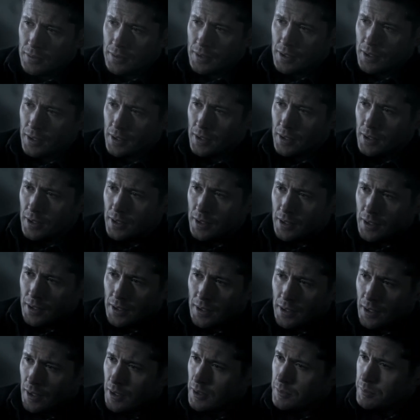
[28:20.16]
seeing again
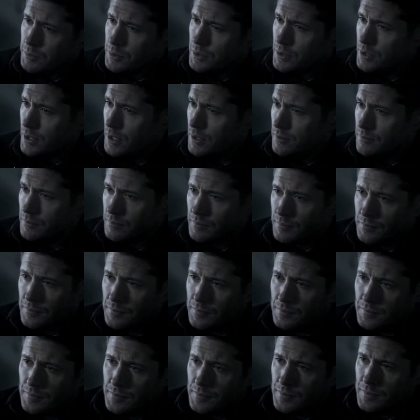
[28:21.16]
kindness and
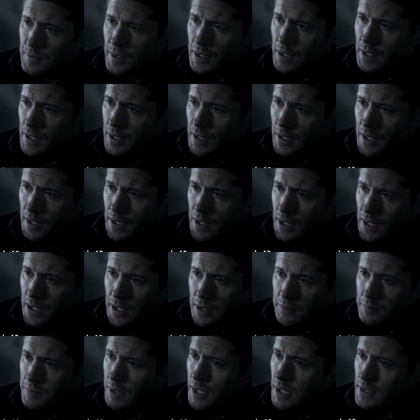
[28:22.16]
interest and
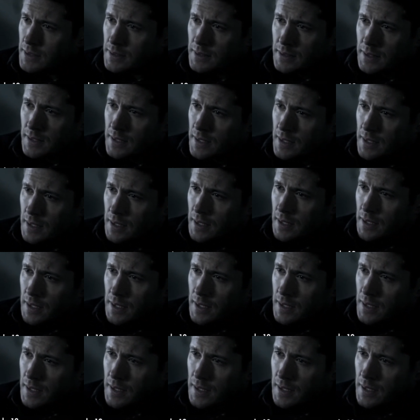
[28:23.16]

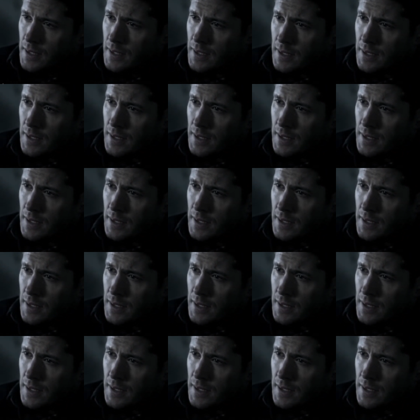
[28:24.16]
storytelling.